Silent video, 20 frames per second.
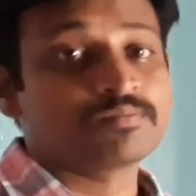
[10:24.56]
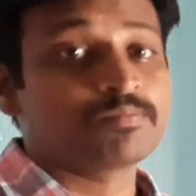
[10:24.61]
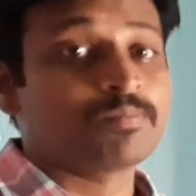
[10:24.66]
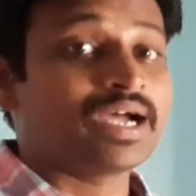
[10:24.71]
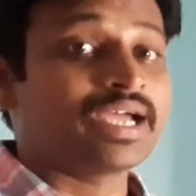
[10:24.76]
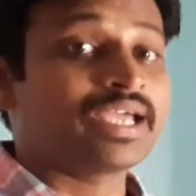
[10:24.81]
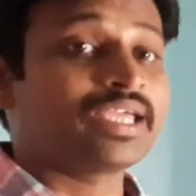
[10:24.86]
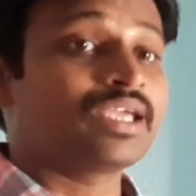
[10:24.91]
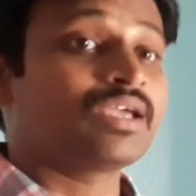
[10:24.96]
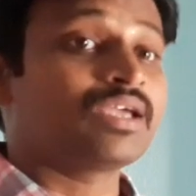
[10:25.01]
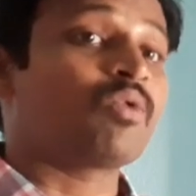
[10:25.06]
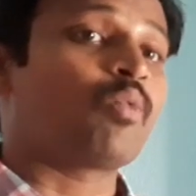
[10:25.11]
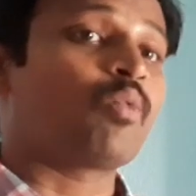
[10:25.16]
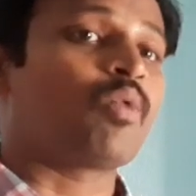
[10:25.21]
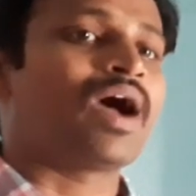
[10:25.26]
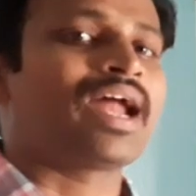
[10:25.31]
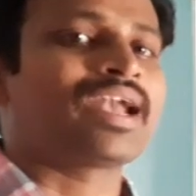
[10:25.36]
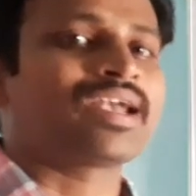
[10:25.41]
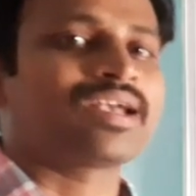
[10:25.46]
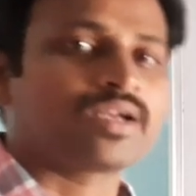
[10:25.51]
by
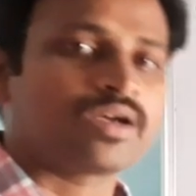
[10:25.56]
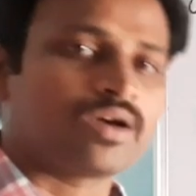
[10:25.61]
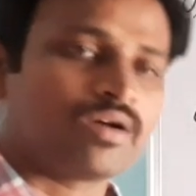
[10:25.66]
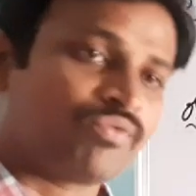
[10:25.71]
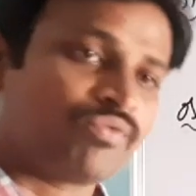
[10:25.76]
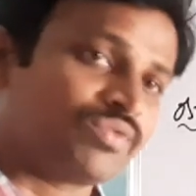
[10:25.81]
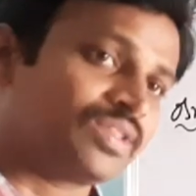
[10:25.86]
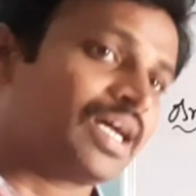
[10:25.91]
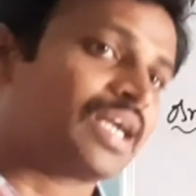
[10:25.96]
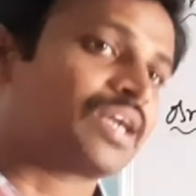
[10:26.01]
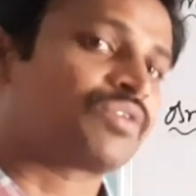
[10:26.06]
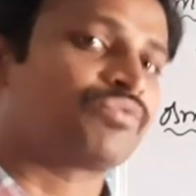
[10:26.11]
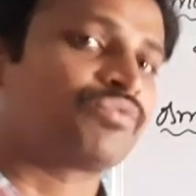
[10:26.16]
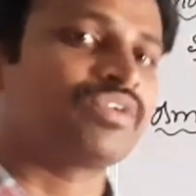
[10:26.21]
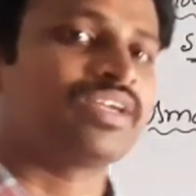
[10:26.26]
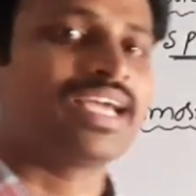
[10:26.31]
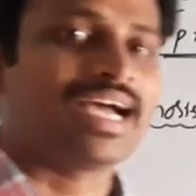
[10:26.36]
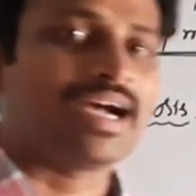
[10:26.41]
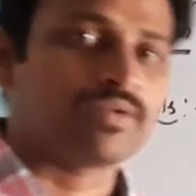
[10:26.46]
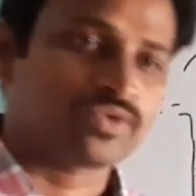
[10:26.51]
Van 't Hoff, that
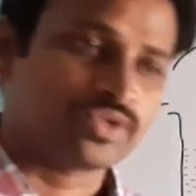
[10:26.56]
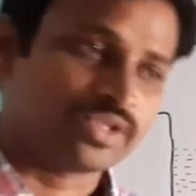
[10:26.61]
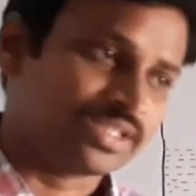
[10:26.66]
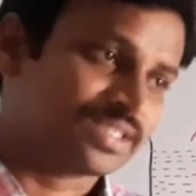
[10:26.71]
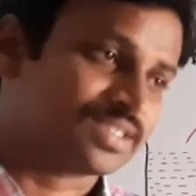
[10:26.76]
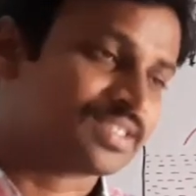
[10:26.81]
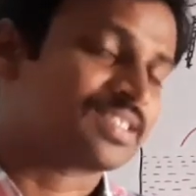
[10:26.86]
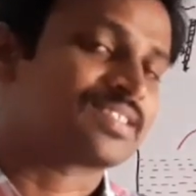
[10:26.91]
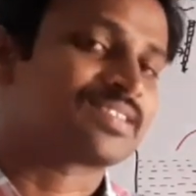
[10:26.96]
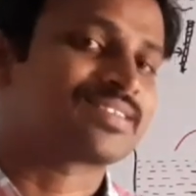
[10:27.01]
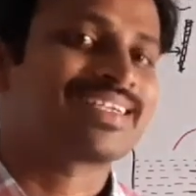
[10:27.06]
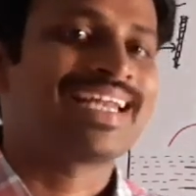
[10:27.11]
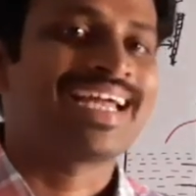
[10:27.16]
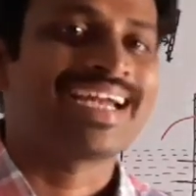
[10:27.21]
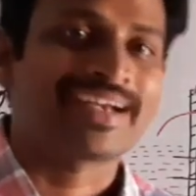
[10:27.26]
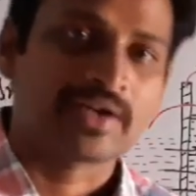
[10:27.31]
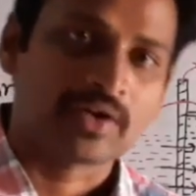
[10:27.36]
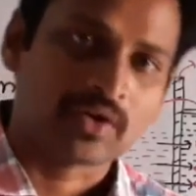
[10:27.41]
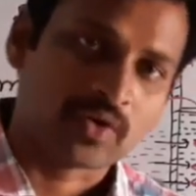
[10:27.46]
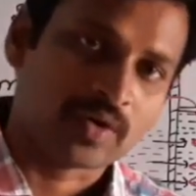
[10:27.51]
we have discussed
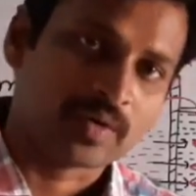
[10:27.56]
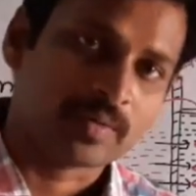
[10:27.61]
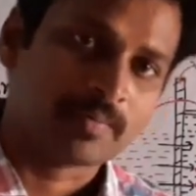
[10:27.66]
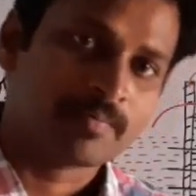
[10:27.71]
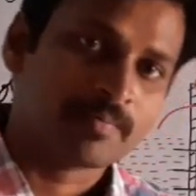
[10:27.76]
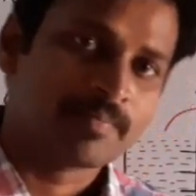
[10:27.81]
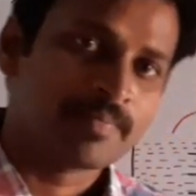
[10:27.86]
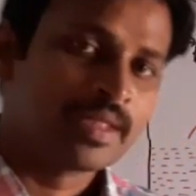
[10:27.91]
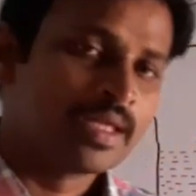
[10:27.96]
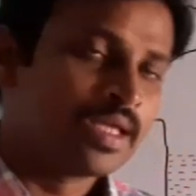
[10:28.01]
later on.